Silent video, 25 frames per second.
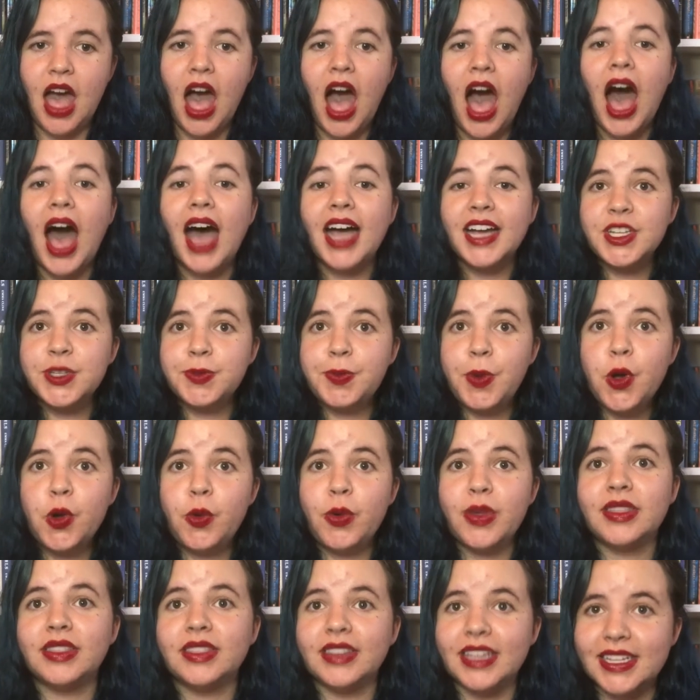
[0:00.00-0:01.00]
I spoke
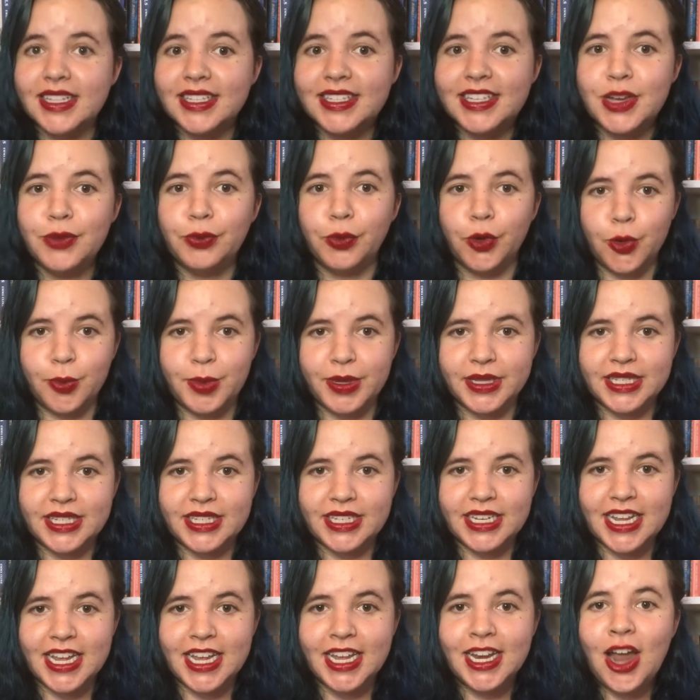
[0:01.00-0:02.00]
with Lindsay
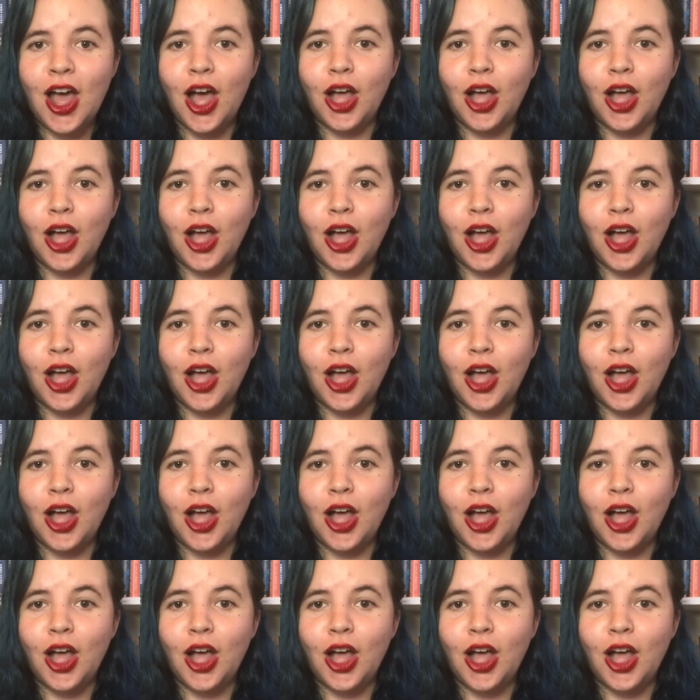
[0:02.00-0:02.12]
Rubenstein,